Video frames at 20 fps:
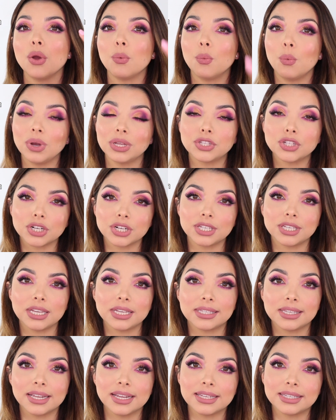Winter
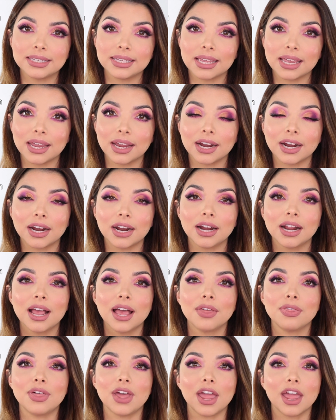season is here,
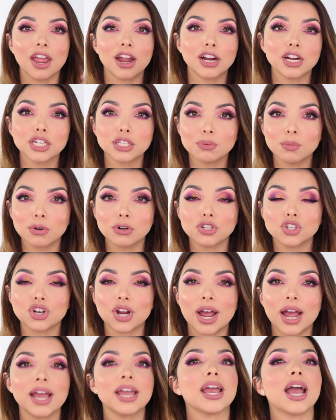the air is more
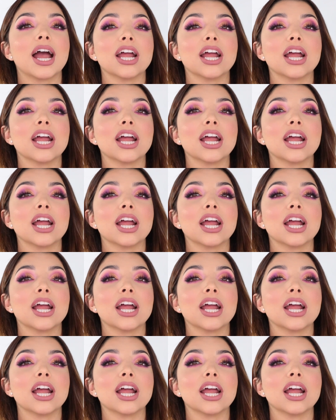dry,